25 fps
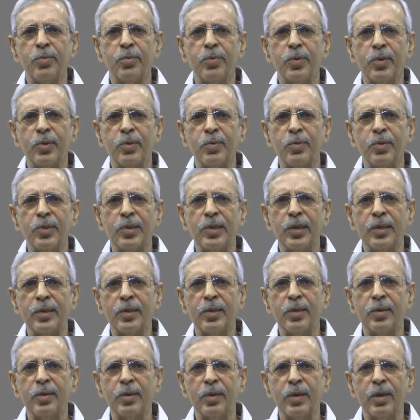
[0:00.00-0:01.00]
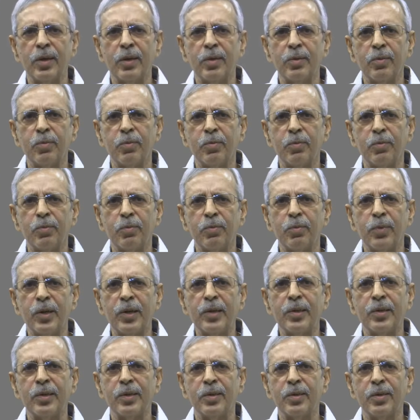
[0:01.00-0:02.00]
what we said, the
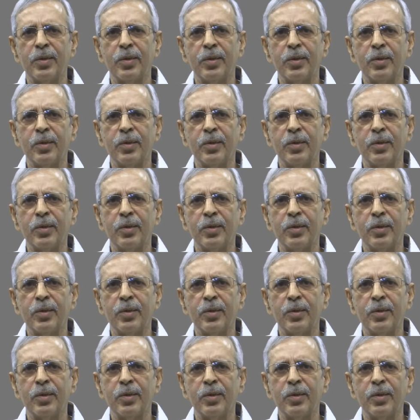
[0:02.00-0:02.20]
man